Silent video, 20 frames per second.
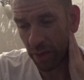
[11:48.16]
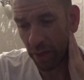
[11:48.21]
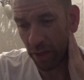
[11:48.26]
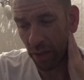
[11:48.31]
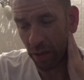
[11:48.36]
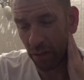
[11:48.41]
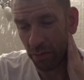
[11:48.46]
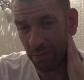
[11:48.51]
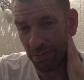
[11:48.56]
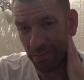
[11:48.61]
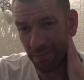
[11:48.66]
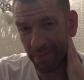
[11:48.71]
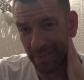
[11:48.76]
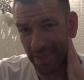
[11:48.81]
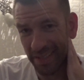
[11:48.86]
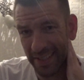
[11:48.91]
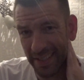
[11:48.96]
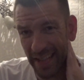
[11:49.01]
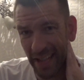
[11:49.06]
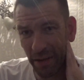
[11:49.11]
I'm
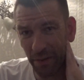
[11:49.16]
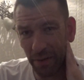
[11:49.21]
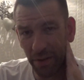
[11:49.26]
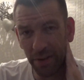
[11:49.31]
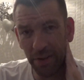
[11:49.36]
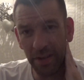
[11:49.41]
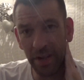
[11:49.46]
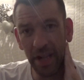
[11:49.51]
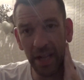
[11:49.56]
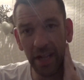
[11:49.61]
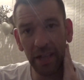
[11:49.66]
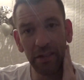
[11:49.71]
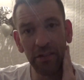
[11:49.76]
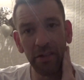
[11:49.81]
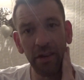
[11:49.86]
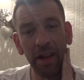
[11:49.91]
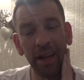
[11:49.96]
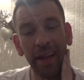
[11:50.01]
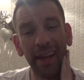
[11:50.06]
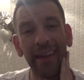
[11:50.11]
down to nitty
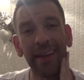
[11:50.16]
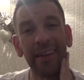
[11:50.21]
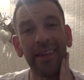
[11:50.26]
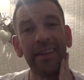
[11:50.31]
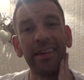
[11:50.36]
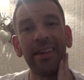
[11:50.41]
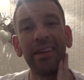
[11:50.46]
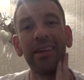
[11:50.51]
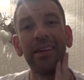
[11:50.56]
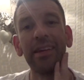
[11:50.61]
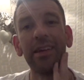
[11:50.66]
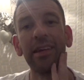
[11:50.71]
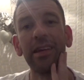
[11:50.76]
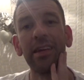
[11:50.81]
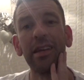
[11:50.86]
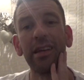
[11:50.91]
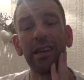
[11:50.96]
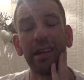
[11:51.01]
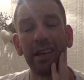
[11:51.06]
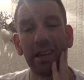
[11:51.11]
gritty.
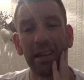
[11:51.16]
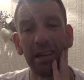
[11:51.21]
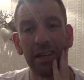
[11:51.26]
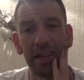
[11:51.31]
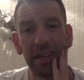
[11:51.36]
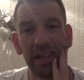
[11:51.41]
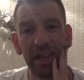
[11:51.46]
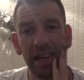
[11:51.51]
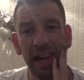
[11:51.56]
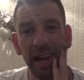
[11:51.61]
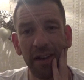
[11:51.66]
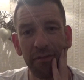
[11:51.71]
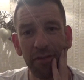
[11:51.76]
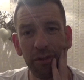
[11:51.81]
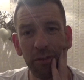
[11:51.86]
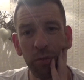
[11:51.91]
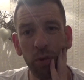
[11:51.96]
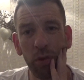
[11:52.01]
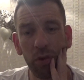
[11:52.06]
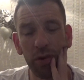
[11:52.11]
Every
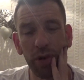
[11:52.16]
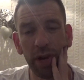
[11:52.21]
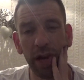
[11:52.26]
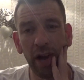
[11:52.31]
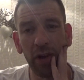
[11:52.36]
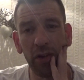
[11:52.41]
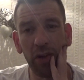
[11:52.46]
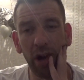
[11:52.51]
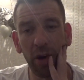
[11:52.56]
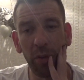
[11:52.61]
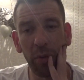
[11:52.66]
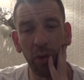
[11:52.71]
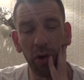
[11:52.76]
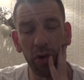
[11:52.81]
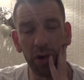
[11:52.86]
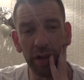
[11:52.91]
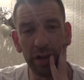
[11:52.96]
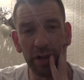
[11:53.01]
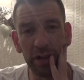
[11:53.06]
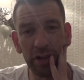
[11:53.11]
one now that I'm
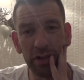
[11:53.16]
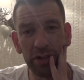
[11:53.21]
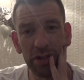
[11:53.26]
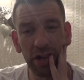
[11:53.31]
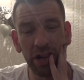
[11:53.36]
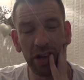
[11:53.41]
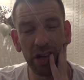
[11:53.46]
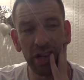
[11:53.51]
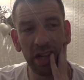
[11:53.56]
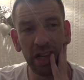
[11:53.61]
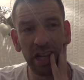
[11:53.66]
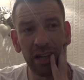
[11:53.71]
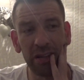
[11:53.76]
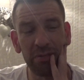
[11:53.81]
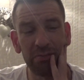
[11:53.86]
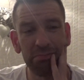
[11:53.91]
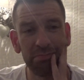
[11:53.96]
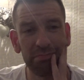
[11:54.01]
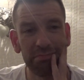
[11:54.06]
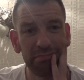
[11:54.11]
wanting, you're talking
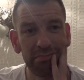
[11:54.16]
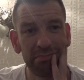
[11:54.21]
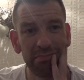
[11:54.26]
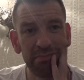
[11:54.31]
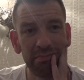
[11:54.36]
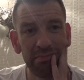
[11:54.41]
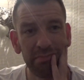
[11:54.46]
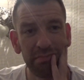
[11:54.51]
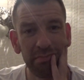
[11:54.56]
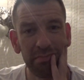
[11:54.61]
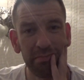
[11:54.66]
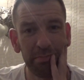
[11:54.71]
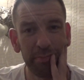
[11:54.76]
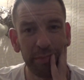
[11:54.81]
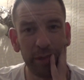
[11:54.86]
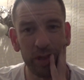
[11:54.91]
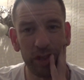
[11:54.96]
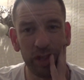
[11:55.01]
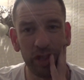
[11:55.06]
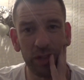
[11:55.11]

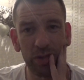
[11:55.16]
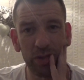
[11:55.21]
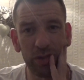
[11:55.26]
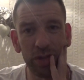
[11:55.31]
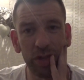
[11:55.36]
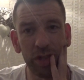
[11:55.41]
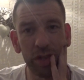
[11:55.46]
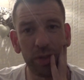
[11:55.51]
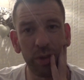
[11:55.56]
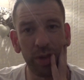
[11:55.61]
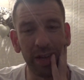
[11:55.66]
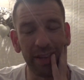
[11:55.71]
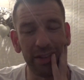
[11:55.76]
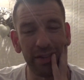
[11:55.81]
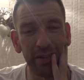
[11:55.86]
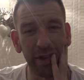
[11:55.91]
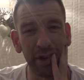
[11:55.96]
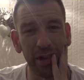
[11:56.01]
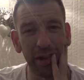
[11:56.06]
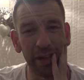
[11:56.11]
pushing 100 quid,
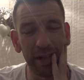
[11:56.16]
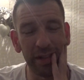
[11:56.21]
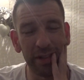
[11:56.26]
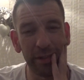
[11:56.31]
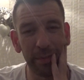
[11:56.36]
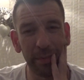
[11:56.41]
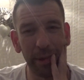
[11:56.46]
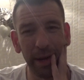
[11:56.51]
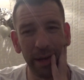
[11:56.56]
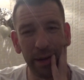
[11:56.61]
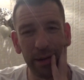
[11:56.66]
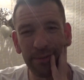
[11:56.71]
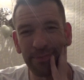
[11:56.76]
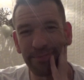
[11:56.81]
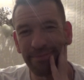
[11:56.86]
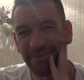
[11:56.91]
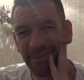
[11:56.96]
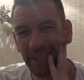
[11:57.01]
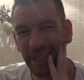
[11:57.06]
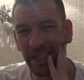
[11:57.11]
so it's about
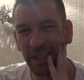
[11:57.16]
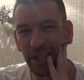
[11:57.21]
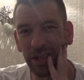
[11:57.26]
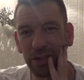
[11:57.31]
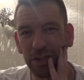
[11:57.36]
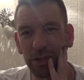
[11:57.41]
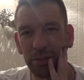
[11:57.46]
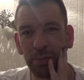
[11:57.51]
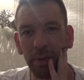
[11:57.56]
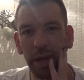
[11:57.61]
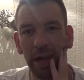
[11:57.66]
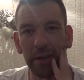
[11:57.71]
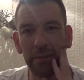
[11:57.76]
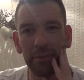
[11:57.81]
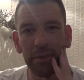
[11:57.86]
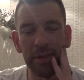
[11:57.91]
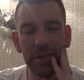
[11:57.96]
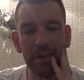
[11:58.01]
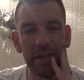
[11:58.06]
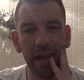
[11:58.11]
just biding
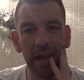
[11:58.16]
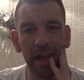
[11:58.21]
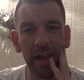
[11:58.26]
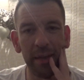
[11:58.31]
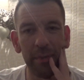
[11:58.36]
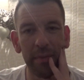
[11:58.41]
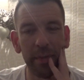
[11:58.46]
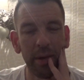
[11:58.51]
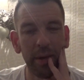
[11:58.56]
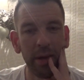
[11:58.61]
me time.